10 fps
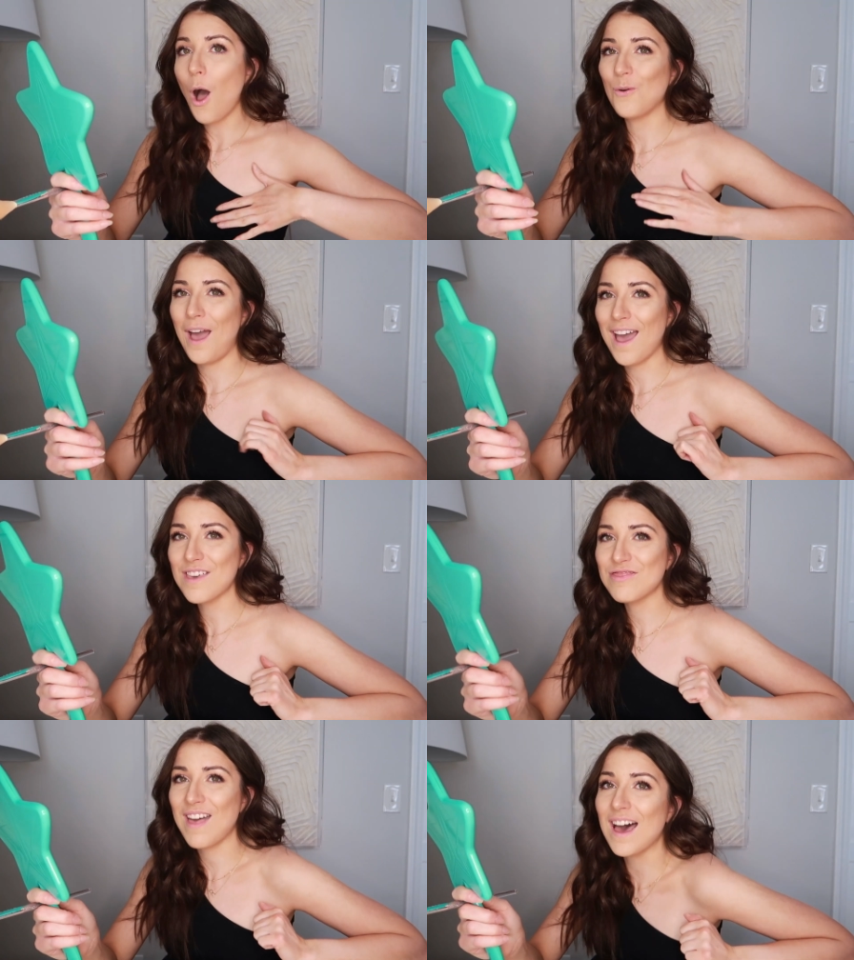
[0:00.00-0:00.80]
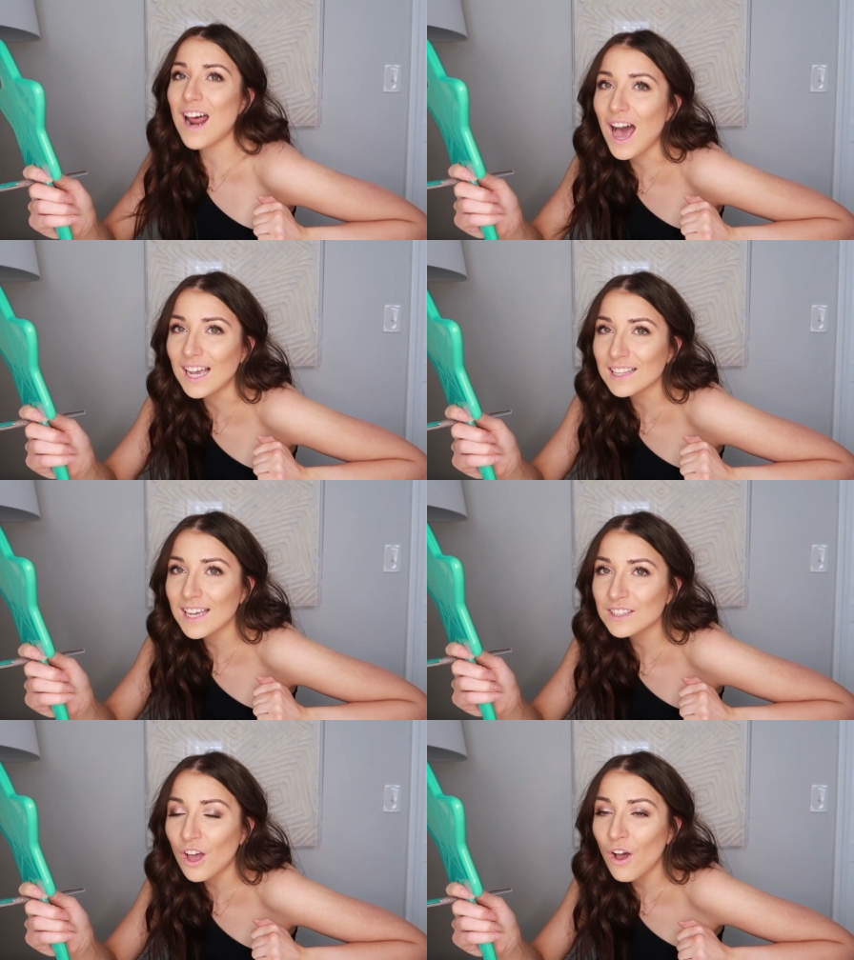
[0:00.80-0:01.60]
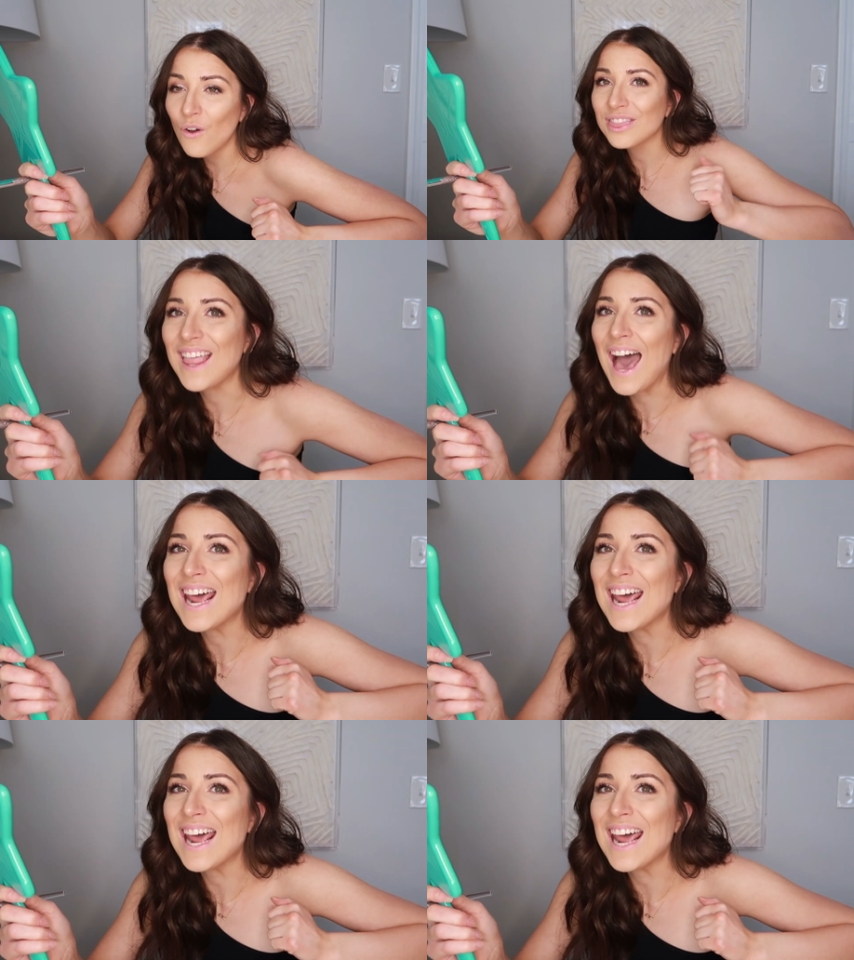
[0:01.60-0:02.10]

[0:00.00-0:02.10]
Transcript: Okay, that highlight though,